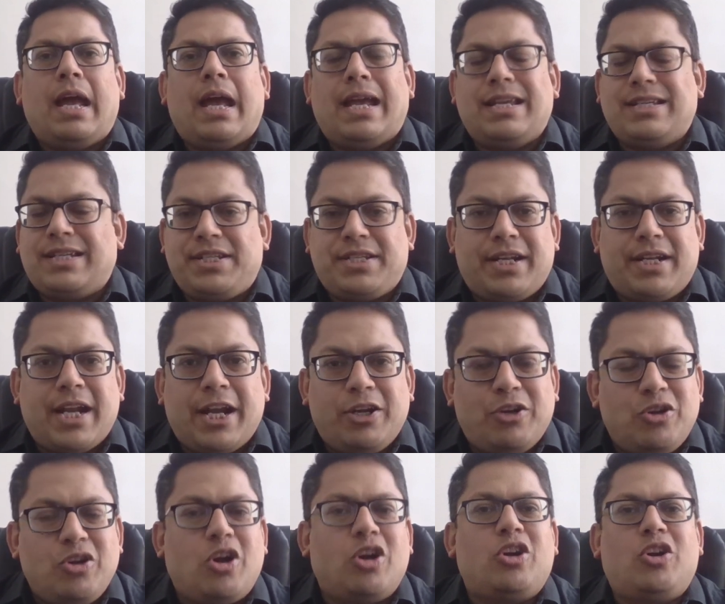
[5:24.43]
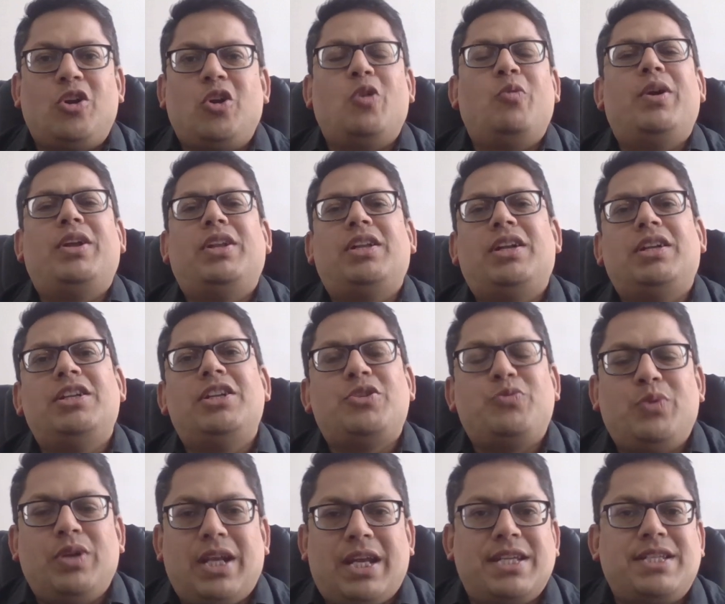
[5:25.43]
As I said, I do not know whether
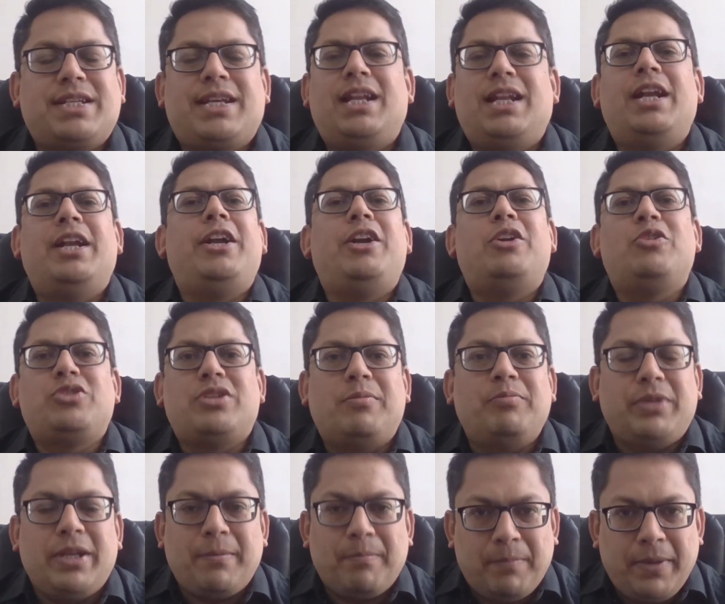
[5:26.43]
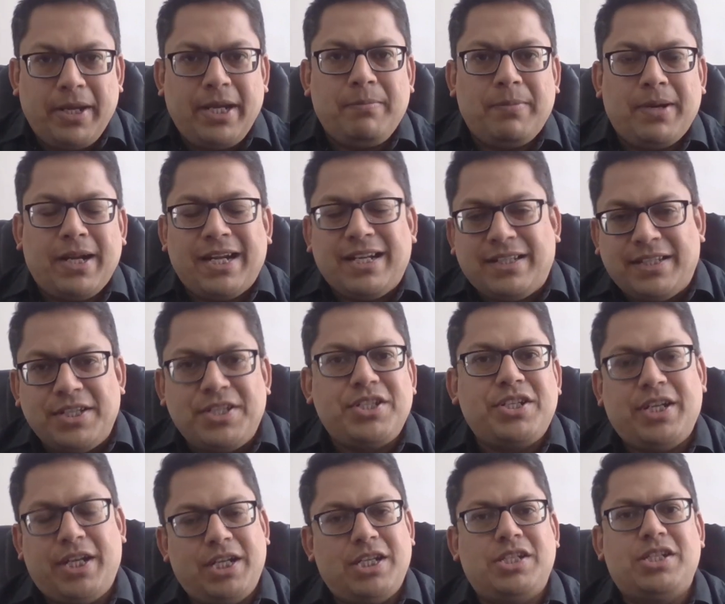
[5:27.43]
this will escalate into something big, but at this
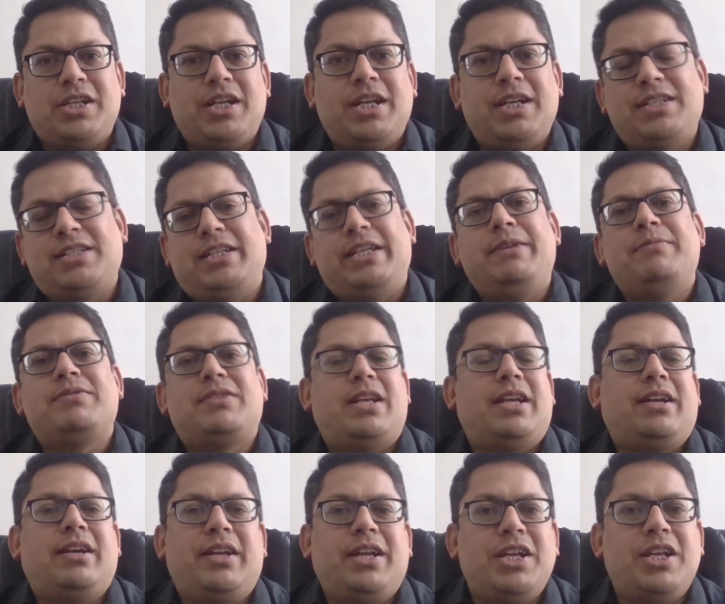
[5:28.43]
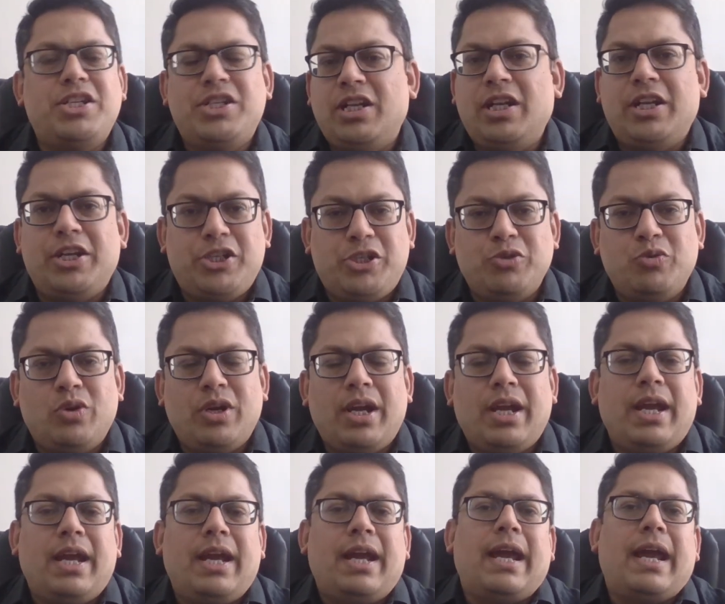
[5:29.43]
stage, it seems like a regional issue.
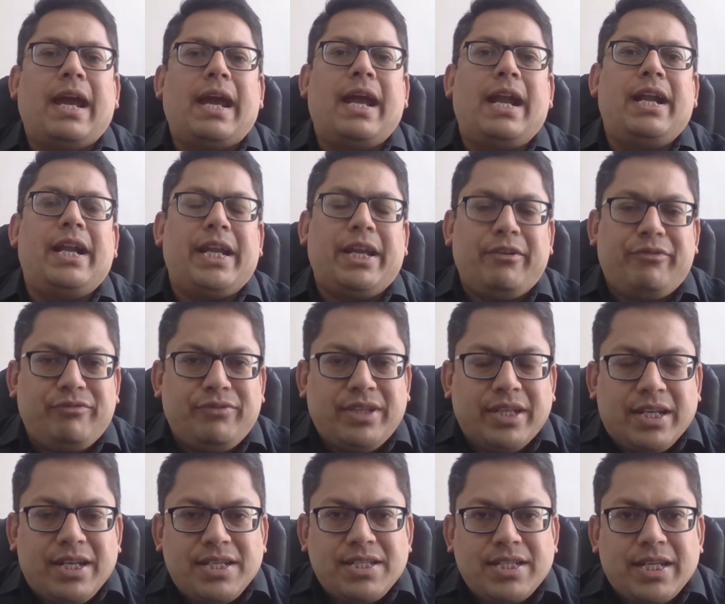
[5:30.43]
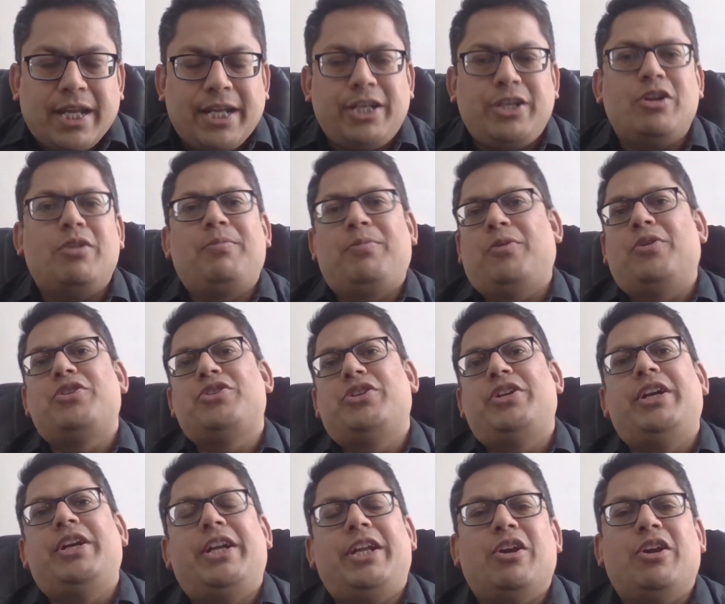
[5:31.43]
And if there is any
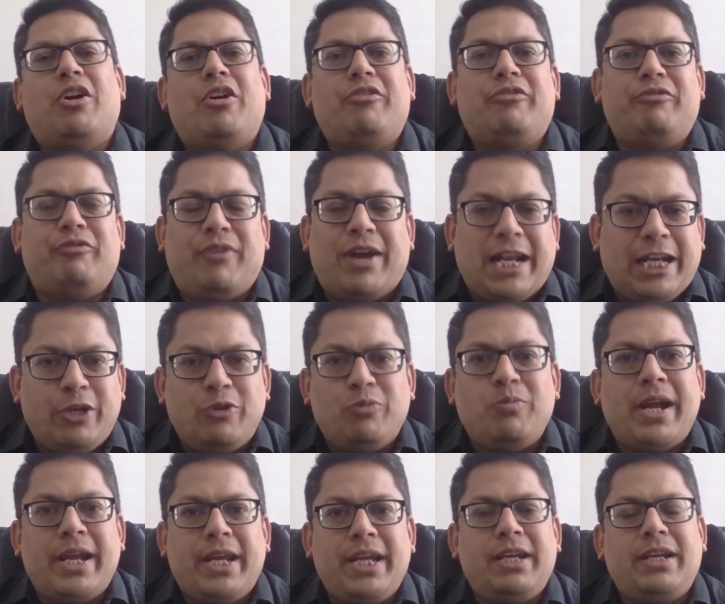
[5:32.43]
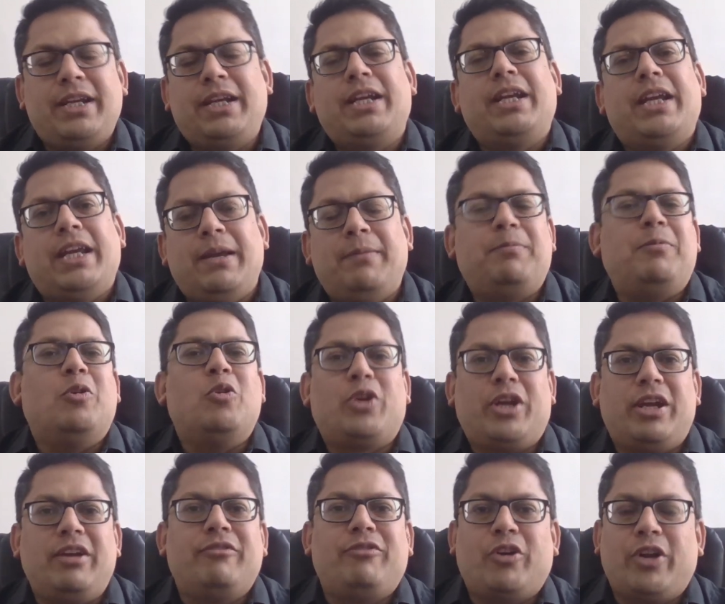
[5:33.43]
opportunity of value buying, keep
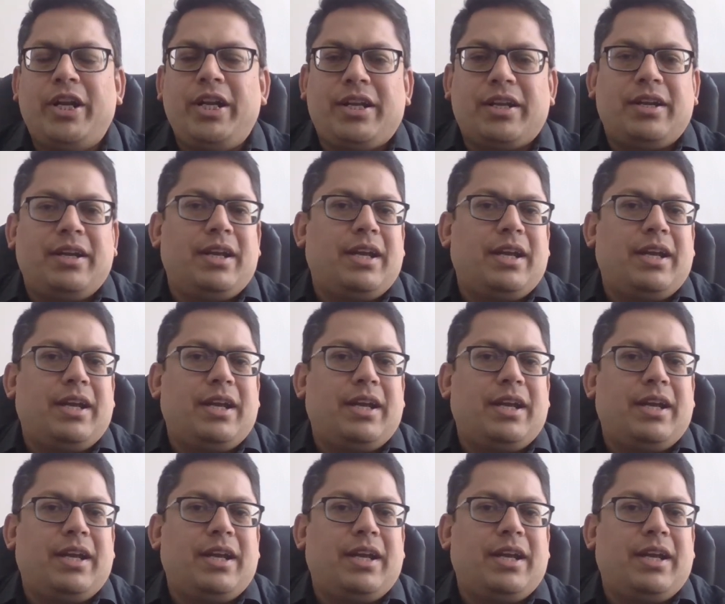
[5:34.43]
looking for it.